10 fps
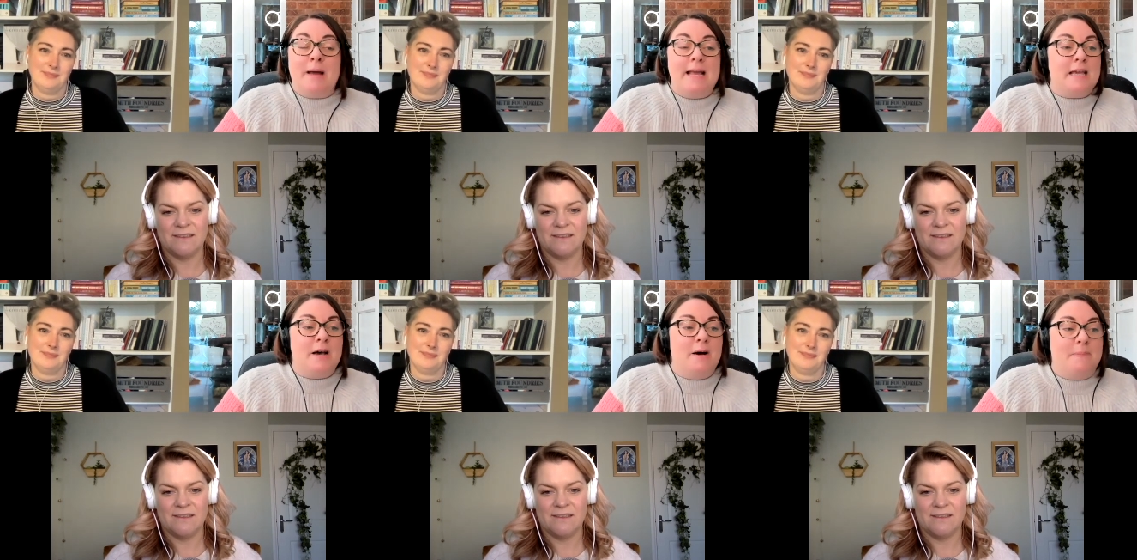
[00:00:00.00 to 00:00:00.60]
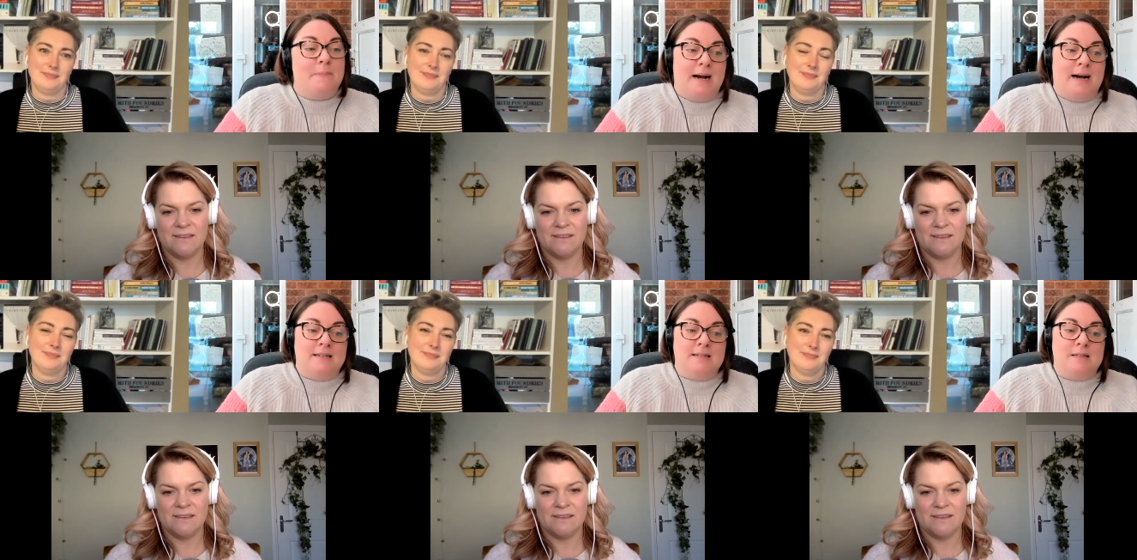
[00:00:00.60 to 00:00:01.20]
Speaker 1: I do some of
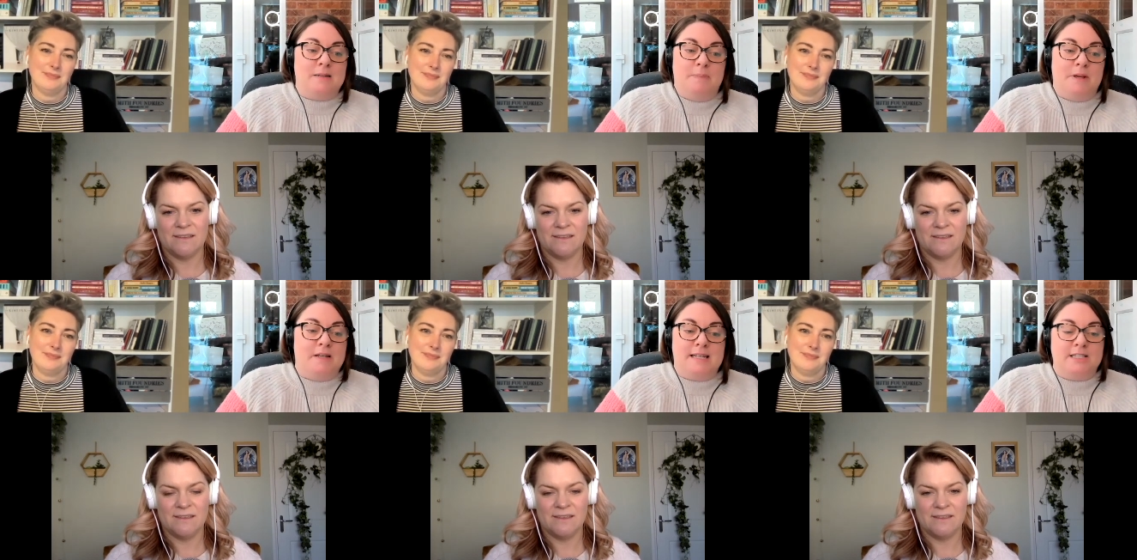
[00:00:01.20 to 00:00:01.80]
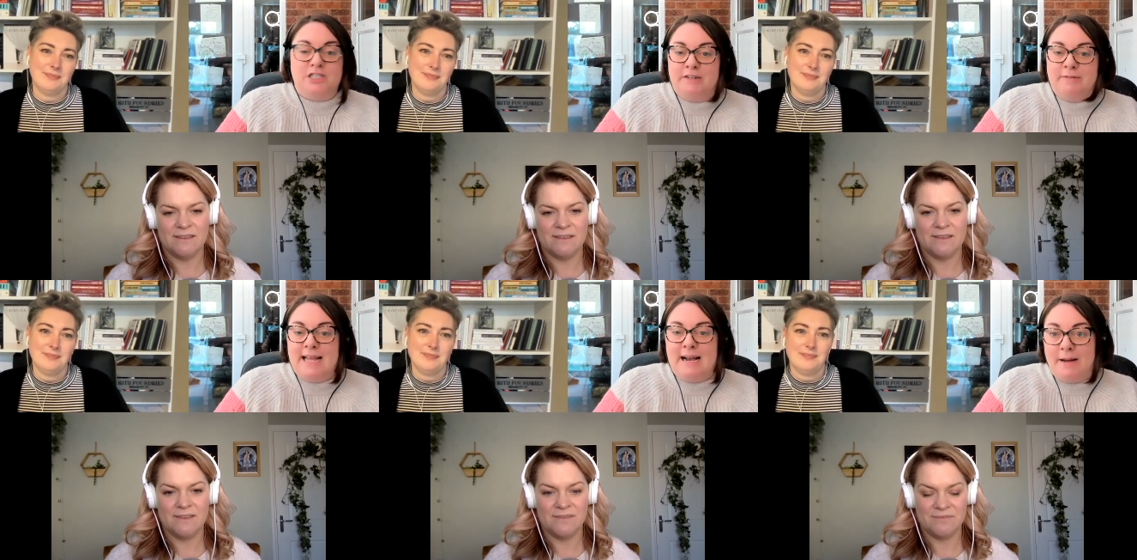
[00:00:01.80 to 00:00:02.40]
them without makeup,
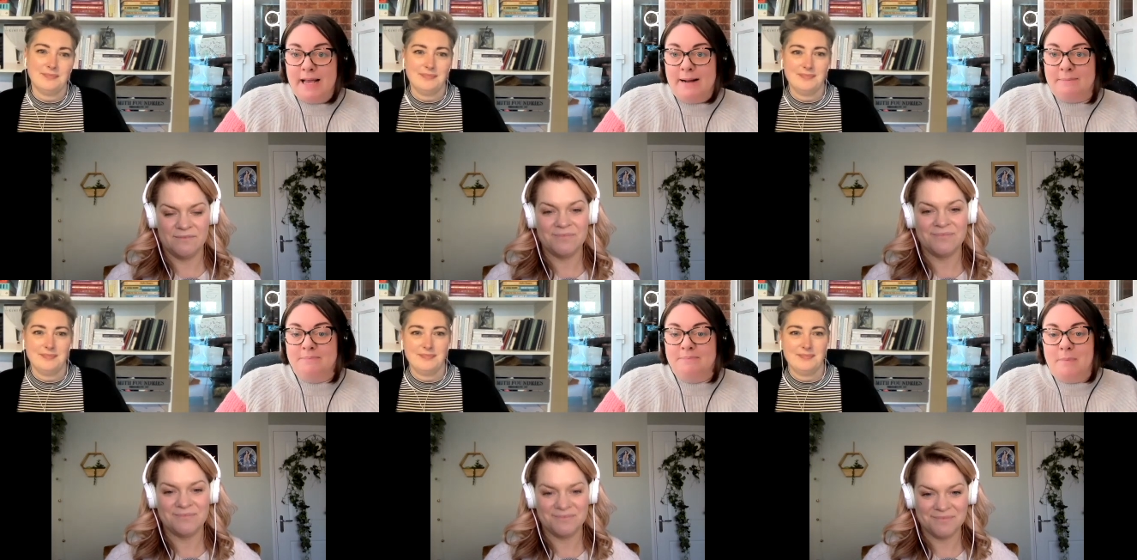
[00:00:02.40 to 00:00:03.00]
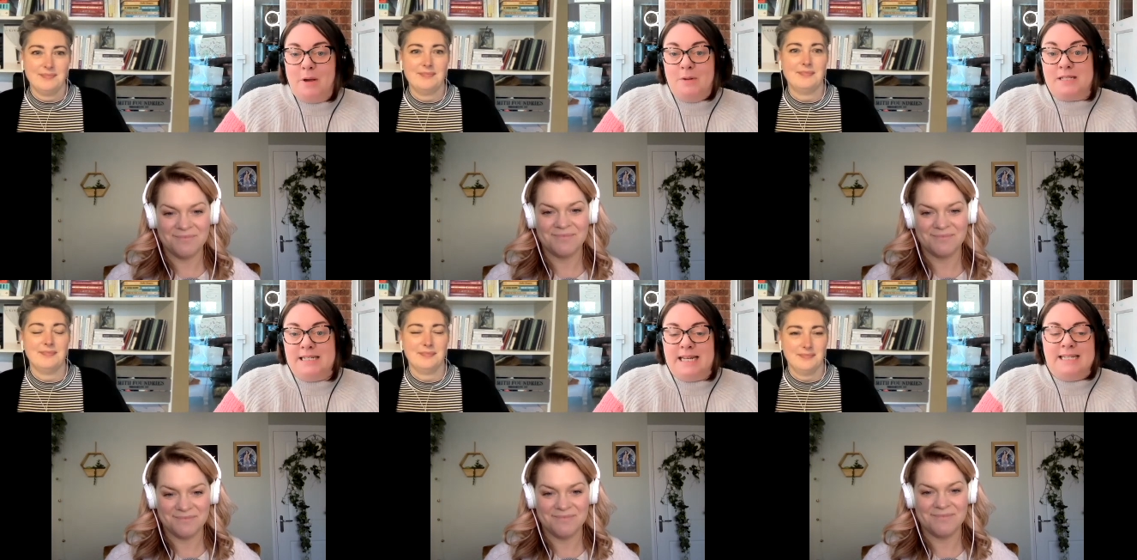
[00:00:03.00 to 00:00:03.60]
and because that's
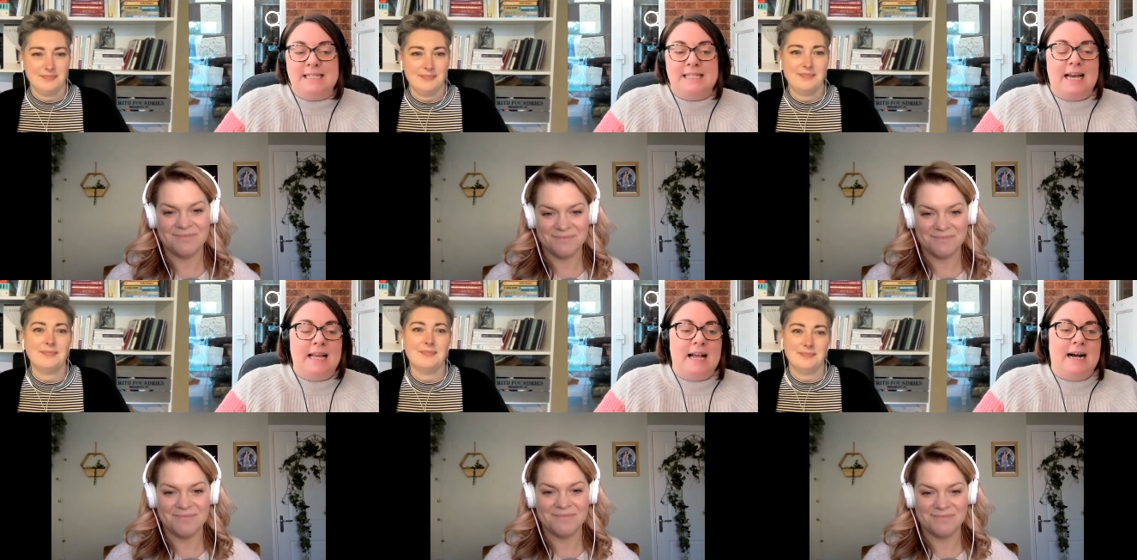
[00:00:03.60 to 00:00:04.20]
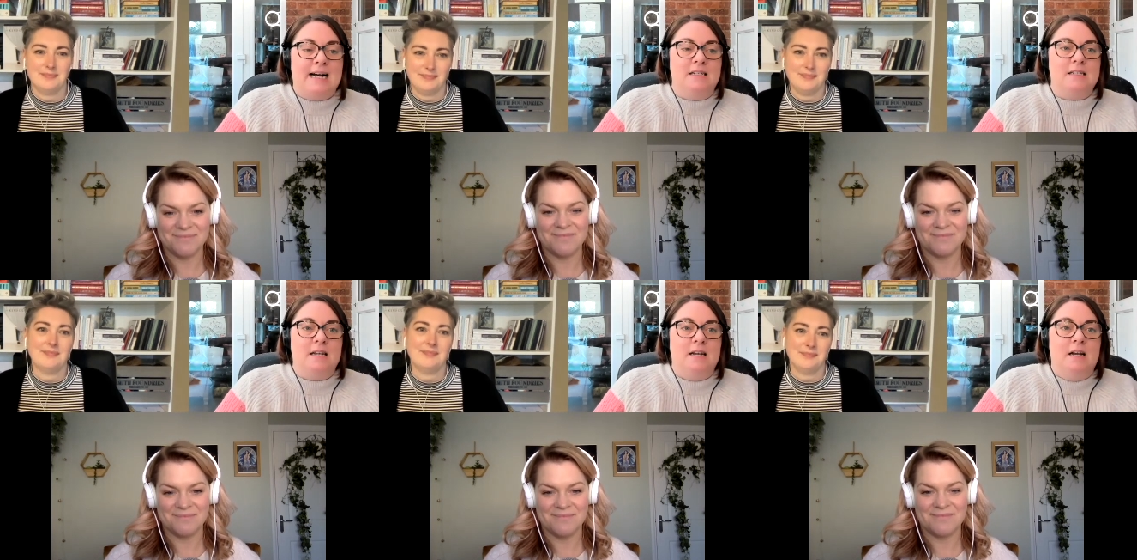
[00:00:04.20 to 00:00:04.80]
generally how I am
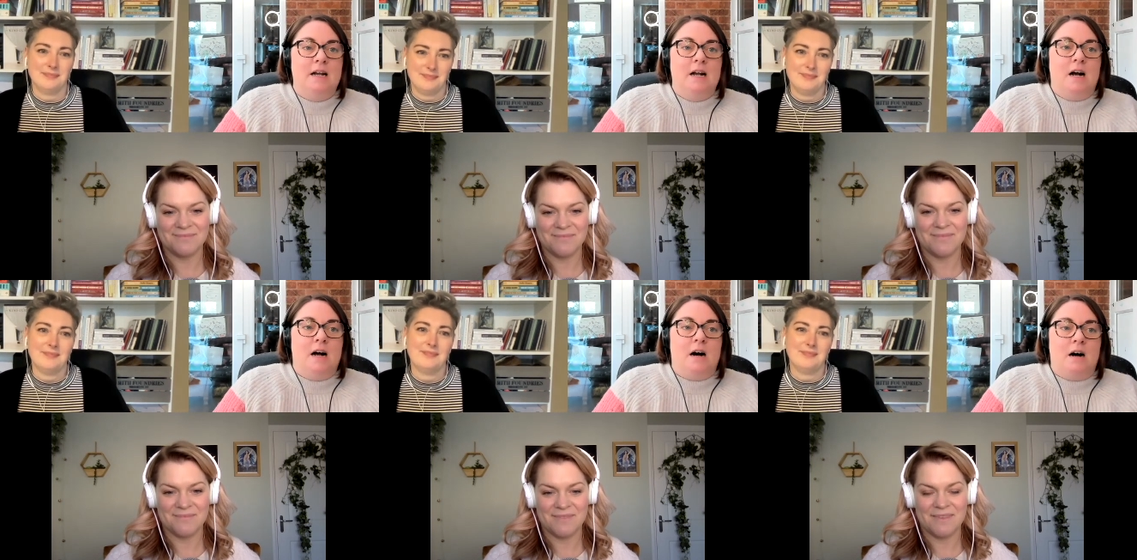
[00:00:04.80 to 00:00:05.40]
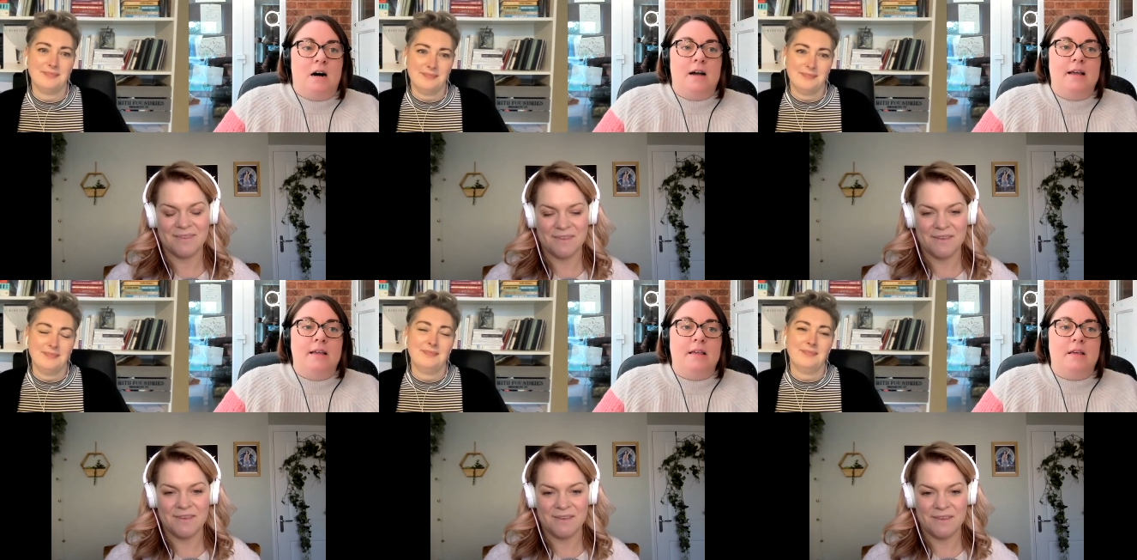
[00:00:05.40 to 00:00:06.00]
mostly day to day. And
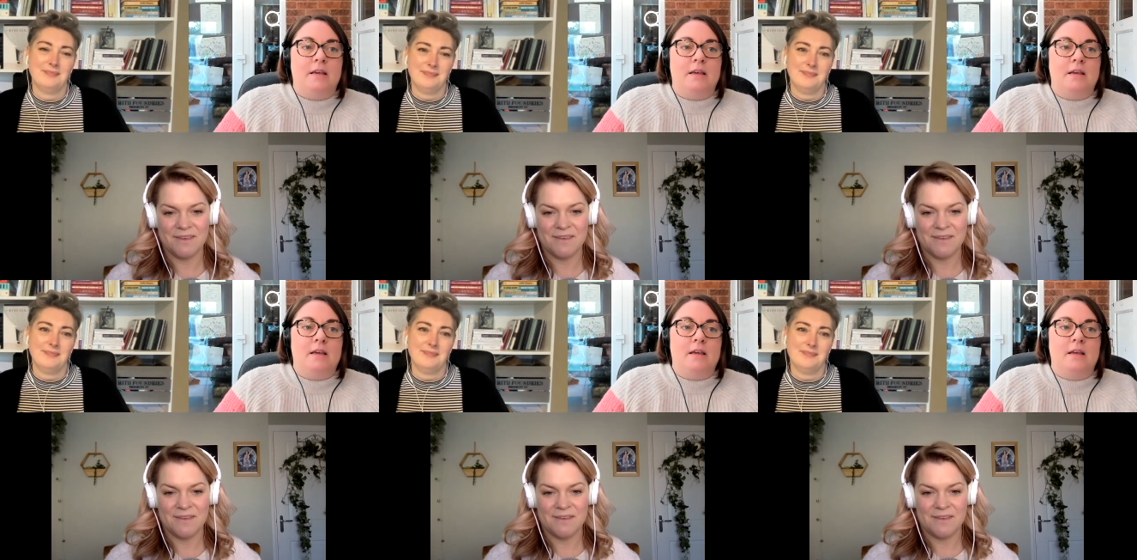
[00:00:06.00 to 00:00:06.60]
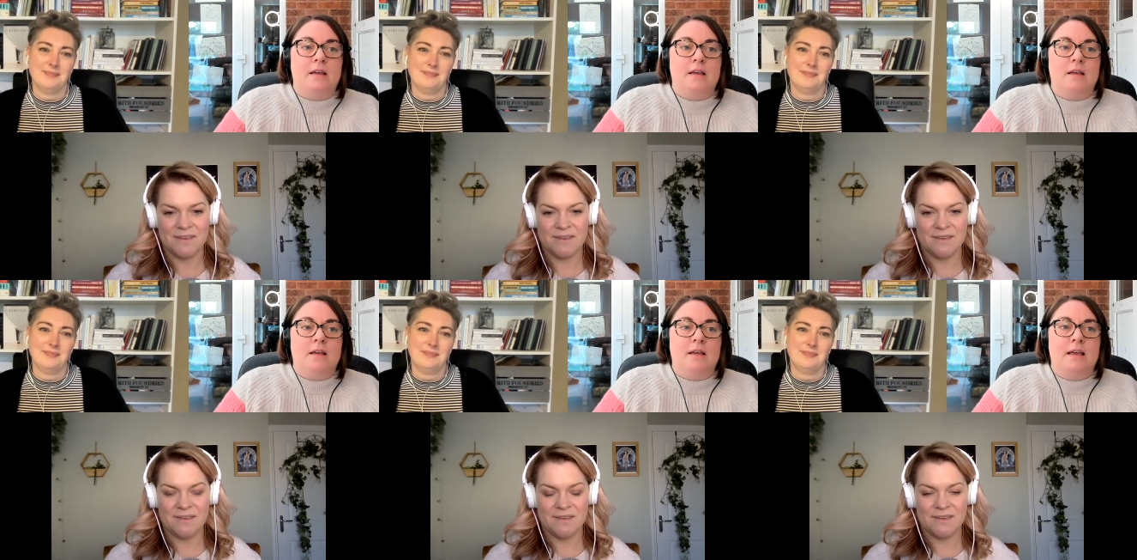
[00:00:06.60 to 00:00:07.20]

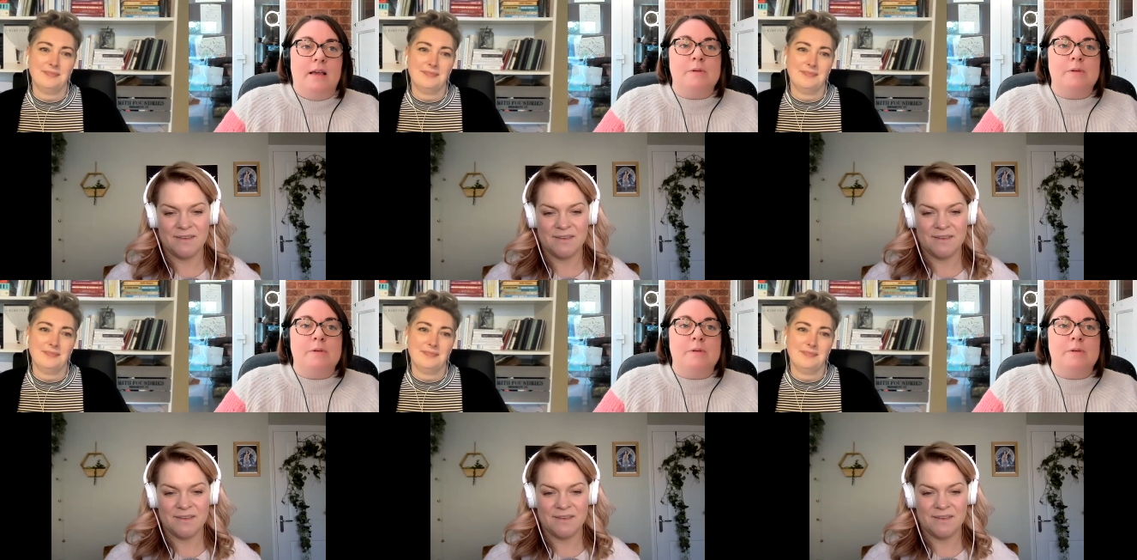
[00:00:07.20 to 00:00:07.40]
I,